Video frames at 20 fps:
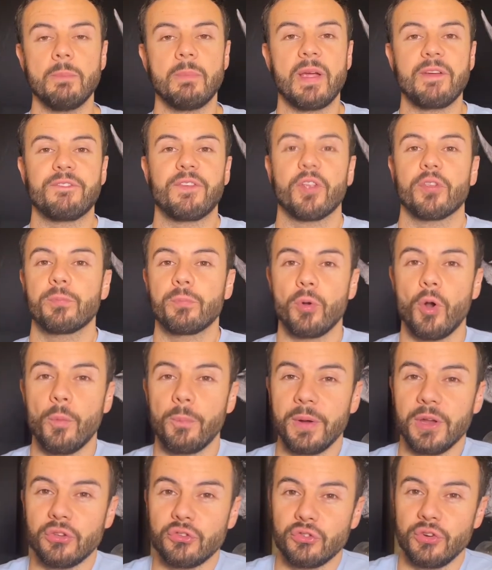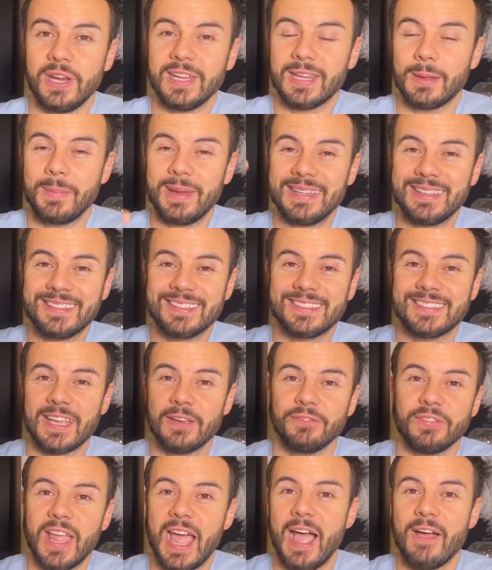My first property trade, I made
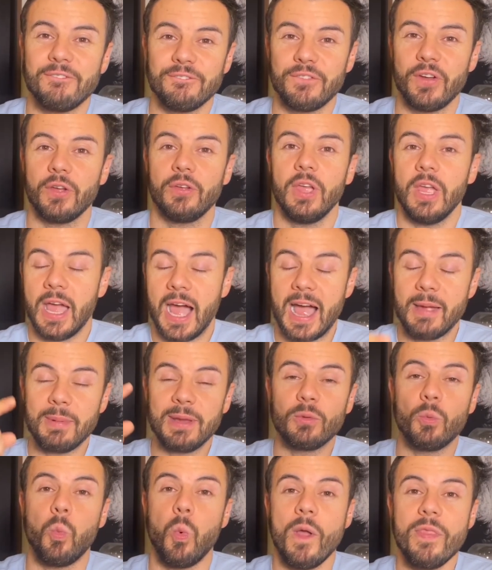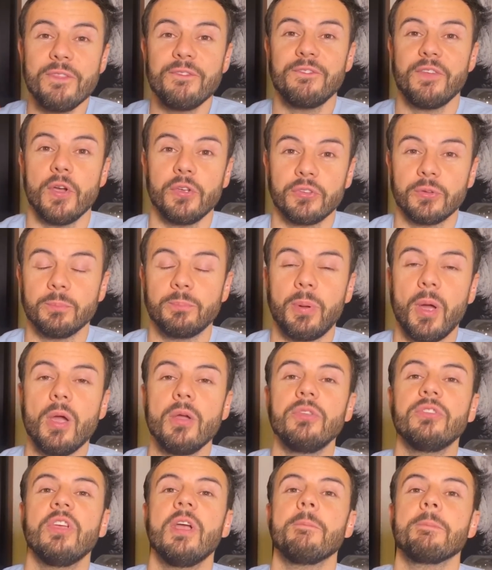
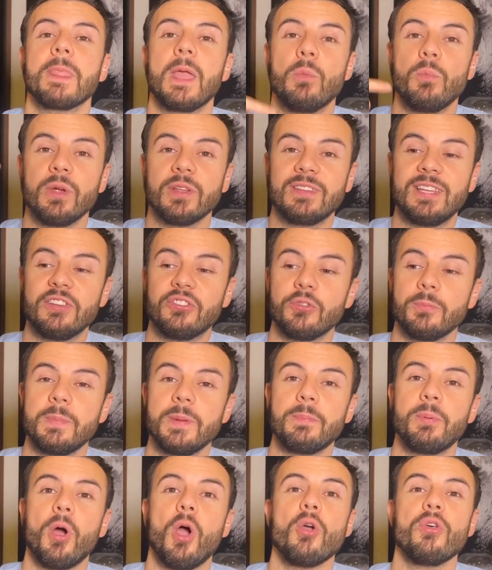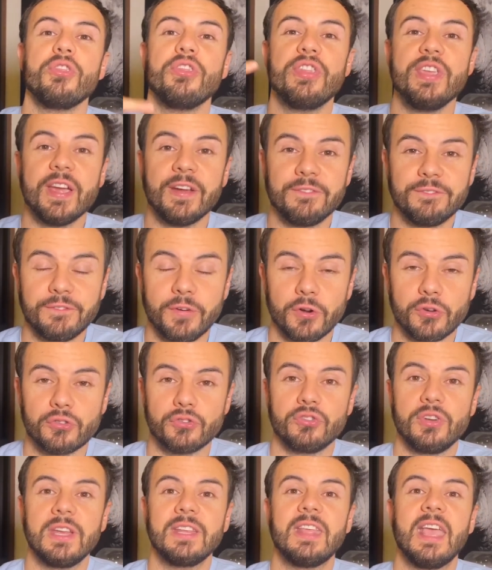£1,000, and we're teaching people how their
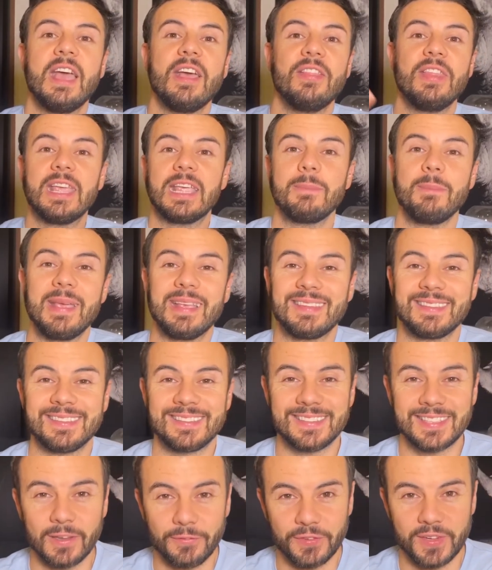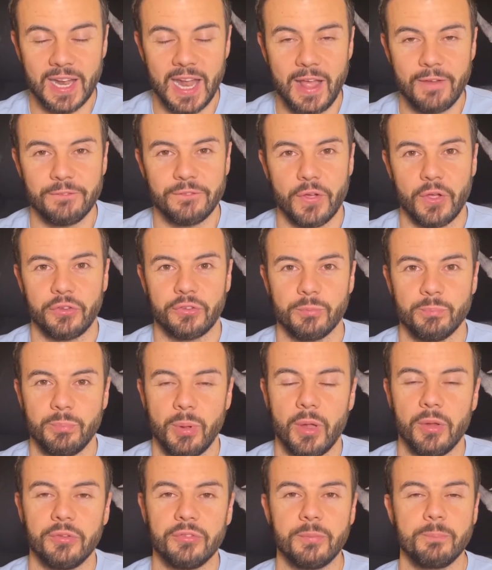first trade, they can make
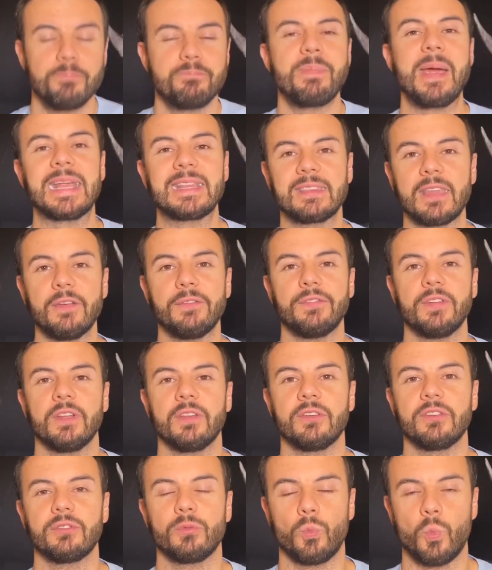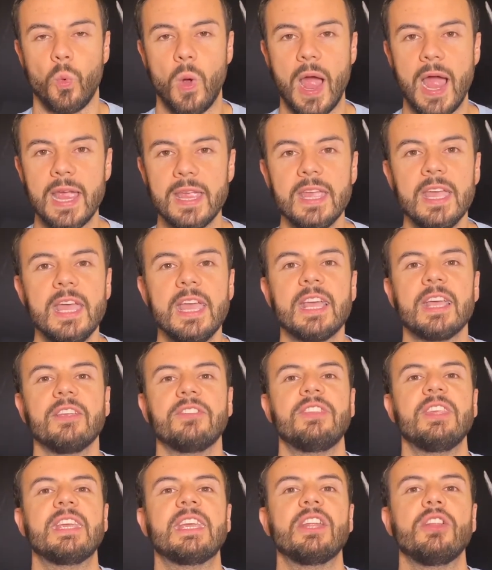£7,500. Big difference. Why?
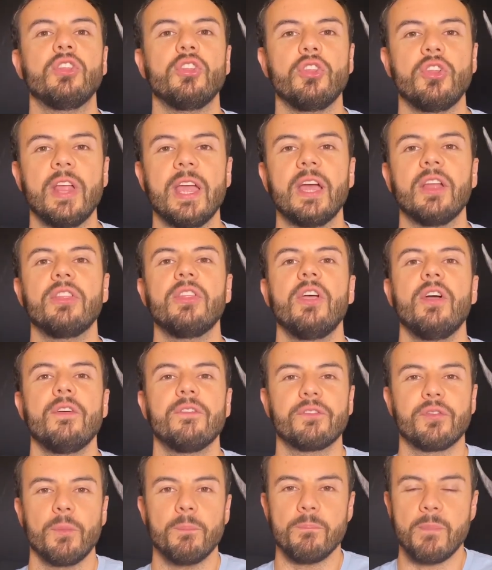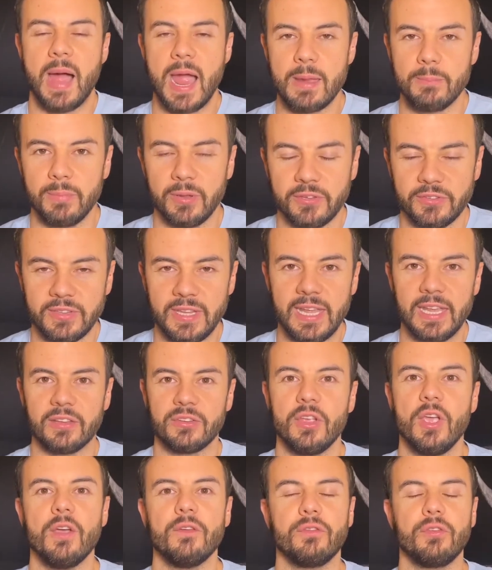Because they can learn from my
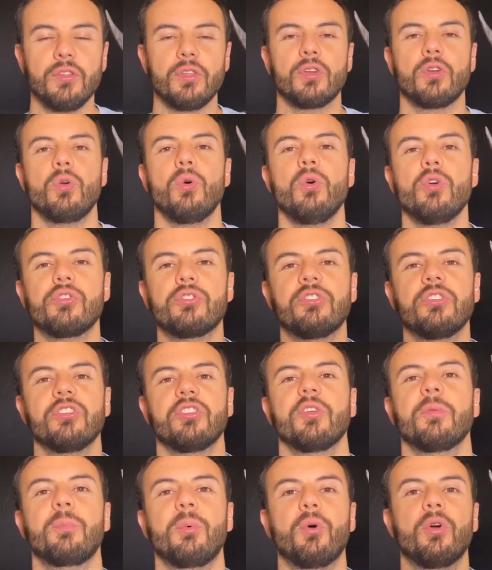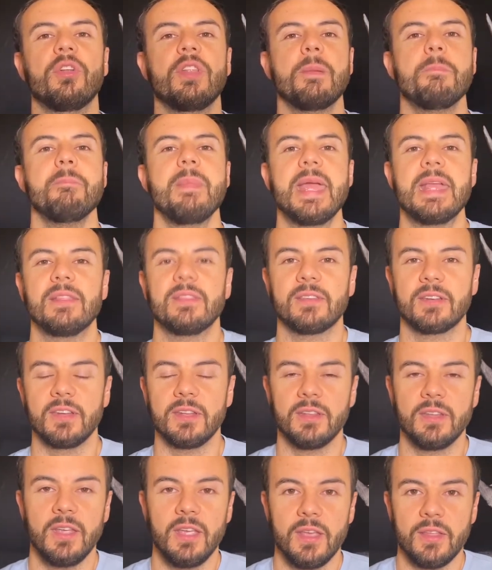mistakes through the coaching and support and the
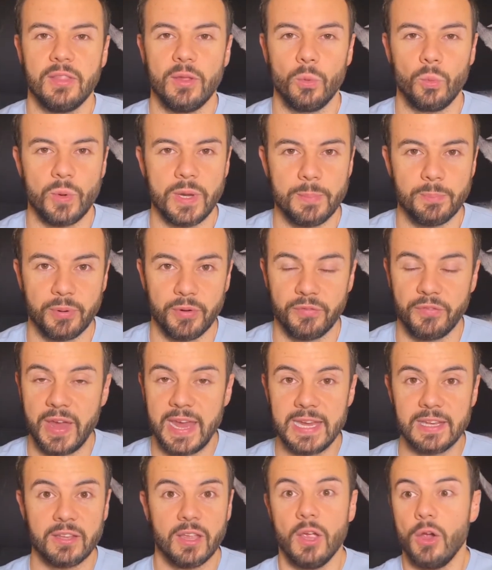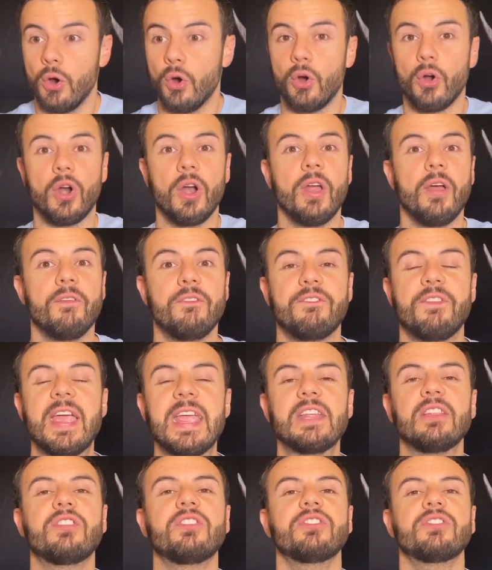mentoring that we provide, or
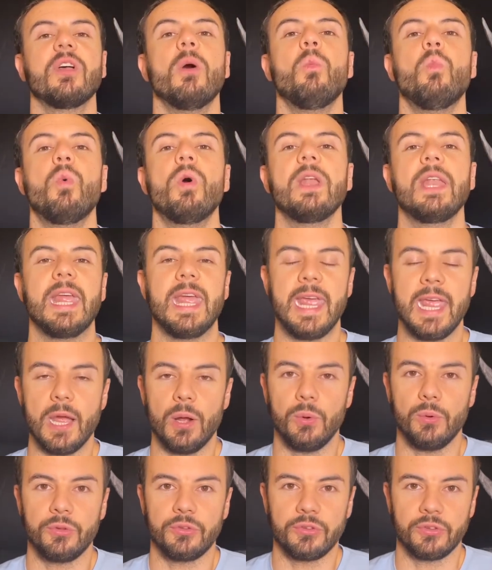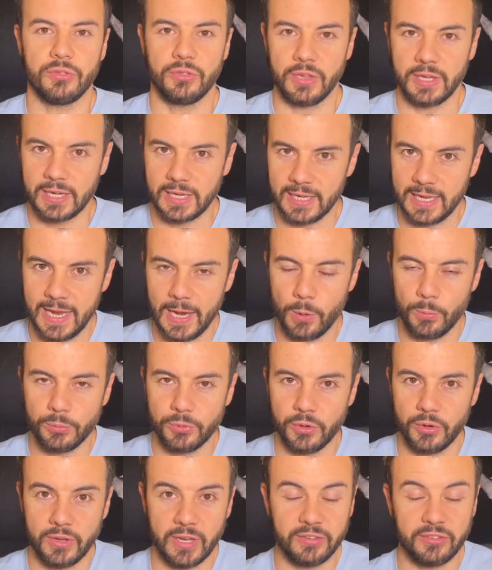find someone else that can
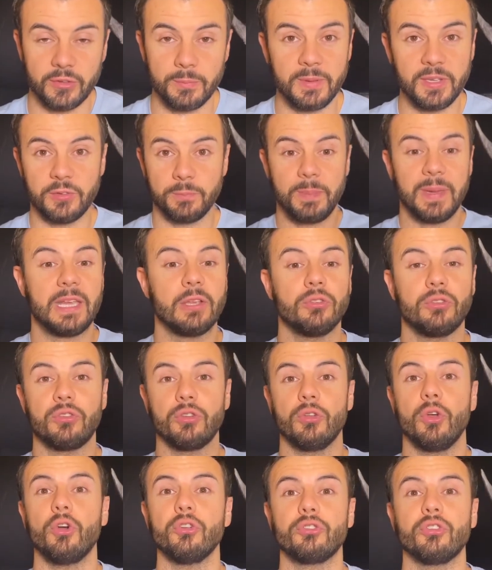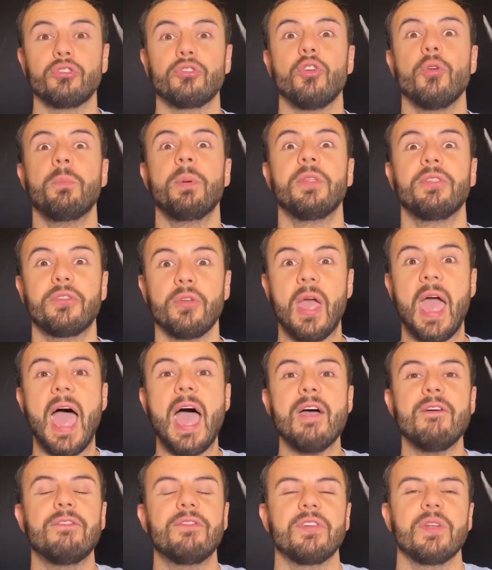help you. And this is me speaking to not just you, but to
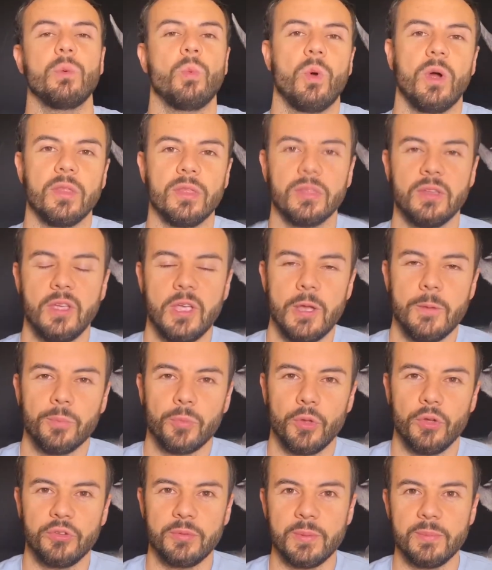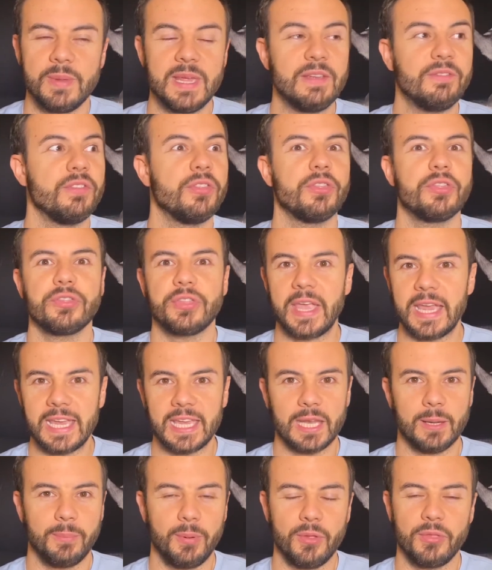everyone who's even
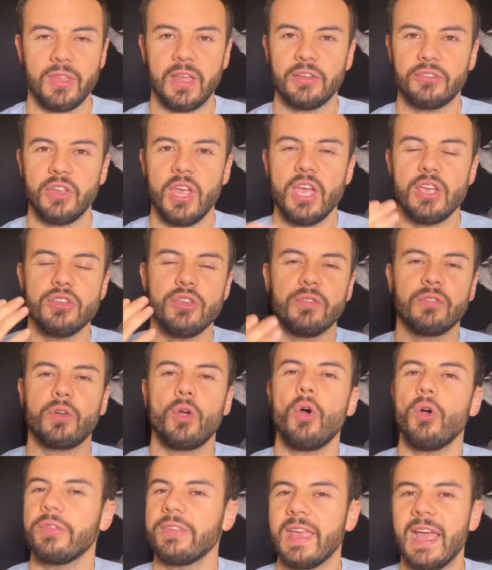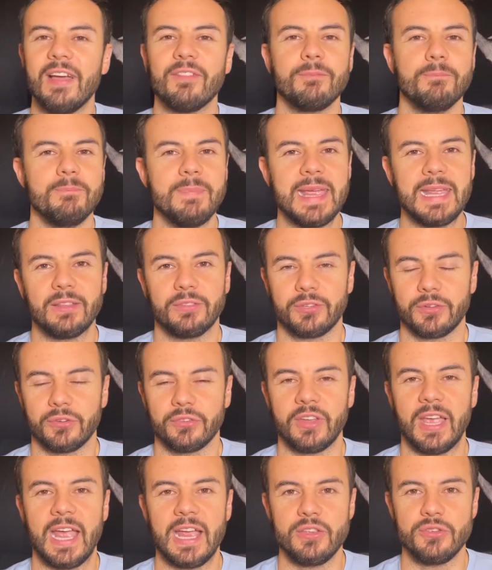thinking about this. You've got to have
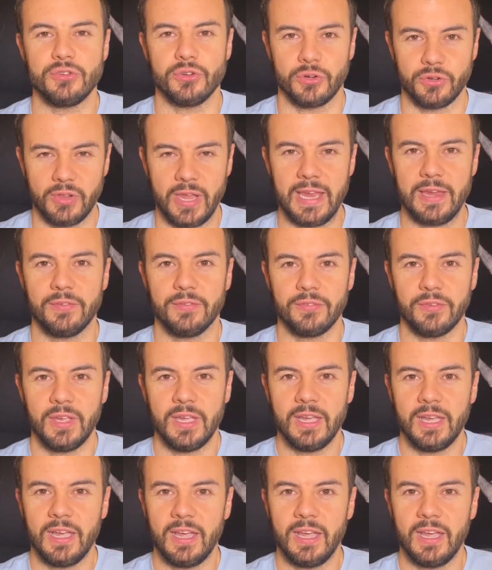mentors in your life.